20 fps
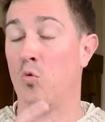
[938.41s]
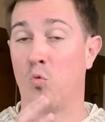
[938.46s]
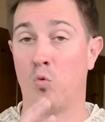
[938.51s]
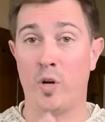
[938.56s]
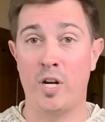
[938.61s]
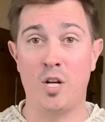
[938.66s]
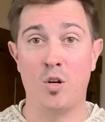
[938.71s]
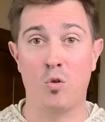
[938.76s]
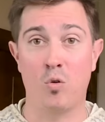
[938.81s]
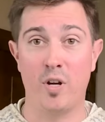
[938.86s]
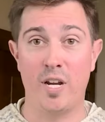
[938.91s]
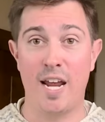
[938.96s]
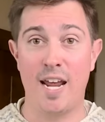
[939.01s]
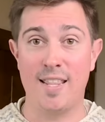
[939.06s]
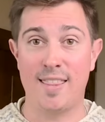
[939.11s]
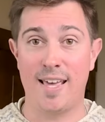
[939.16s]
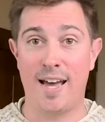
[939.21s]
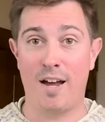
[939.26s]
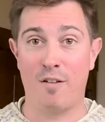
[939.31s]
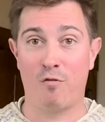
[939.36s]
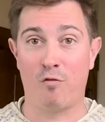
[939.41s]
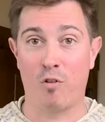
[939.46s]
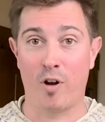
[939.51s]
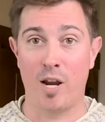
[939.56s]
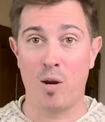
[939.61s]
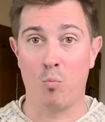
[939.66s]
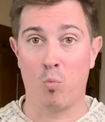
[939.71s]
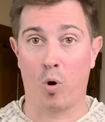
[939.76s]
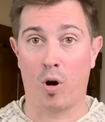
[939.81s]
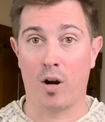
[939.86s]
recreate that
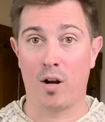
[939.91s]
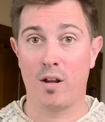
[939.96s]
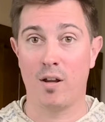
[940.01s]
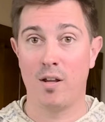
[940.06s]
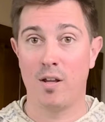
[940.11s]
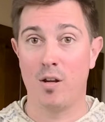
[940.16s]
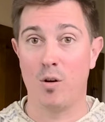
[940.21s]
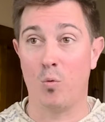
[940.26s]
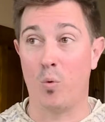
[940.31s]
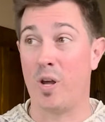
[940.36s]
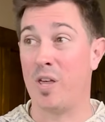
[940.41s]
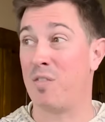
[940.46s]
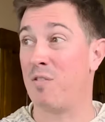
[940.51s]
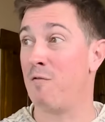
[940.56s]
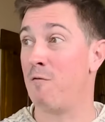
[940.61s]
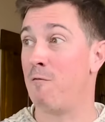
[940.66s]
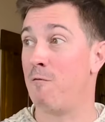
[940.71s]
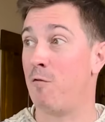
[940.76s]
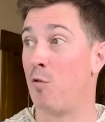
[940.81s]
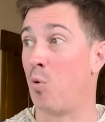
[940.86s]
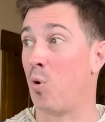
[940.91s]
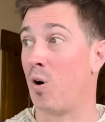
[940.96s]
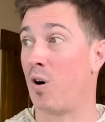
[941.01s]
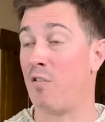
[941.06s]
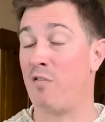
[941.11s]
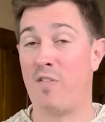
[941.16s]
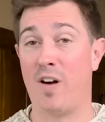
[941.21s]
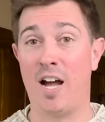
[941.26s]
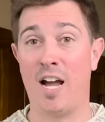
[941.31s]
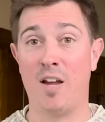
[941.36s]
framework with 4
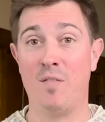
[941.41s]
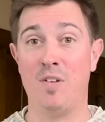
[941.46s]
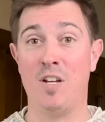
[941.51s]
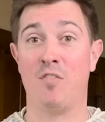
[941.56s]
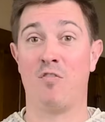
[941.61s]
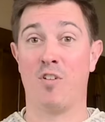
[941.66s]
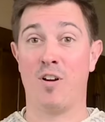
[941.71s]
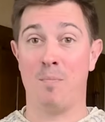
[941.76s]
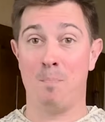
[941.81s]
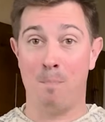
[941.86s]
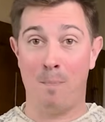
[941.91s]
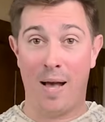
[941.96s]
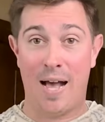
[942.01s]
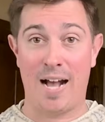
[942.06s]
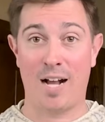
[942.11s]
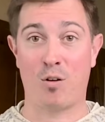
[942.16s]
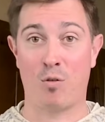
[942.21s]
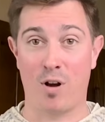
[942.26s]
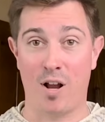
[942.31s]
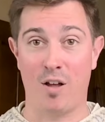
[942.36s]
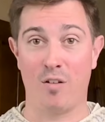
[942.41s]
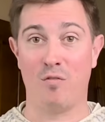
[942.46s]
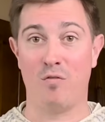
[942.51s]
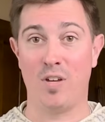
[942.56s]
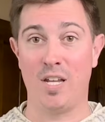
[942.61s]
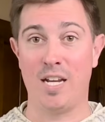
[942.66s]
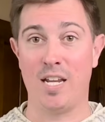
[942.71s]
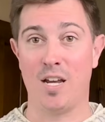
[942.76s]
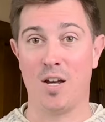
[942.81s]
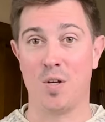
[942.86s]
or 5 different background
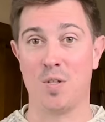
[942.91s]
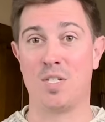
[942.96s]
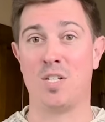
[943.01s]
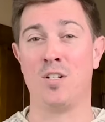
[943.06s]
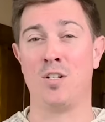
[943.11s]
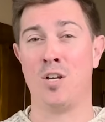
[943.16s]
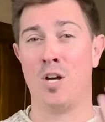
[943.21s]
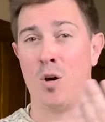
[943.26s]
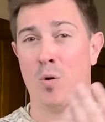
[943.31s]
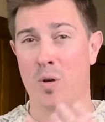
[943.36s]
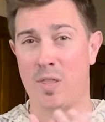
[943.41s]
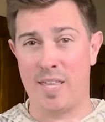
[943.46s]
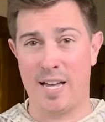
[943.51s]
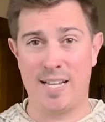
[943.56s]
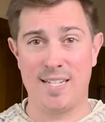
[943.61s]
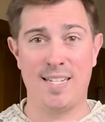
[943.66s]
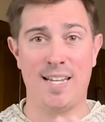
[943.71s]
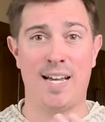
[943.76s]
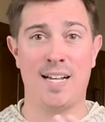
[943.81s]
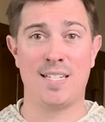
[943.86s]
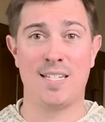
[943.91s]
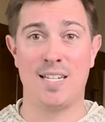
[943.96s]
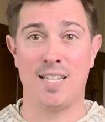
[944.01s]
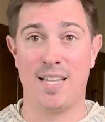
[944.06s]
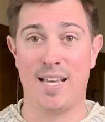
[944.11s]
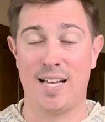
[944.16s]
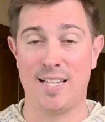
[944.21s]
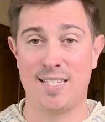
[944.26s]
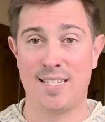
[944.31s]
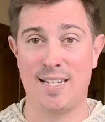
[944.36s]
videos to go with that text
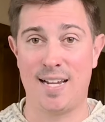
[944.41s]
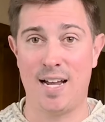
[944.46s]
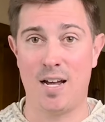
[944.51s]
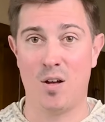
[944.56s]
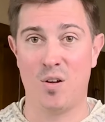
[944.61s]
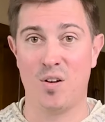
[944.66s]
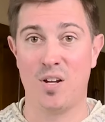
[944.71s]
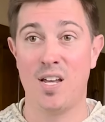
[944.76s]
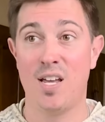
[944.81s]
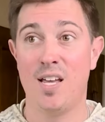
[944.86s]
and that sound